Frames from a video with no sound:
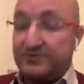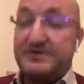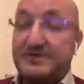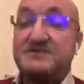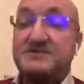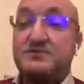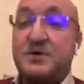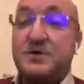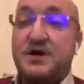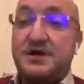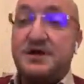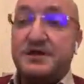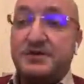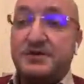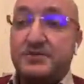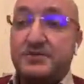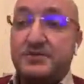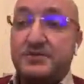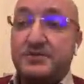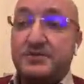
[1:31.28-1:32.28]
So
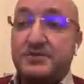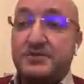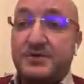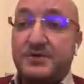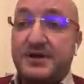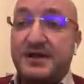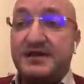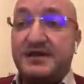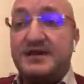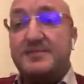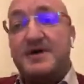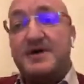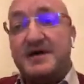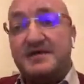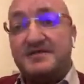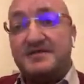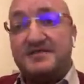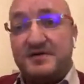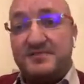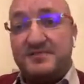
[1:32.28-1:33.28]
that's why when
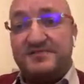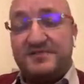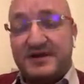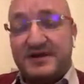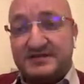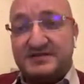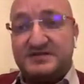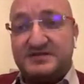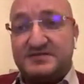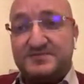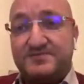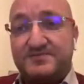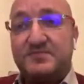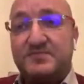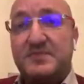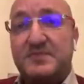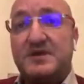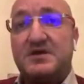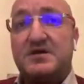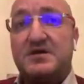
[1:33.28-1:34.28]
I came back from
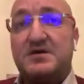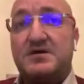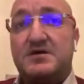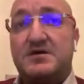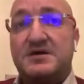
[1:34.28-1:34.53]
France,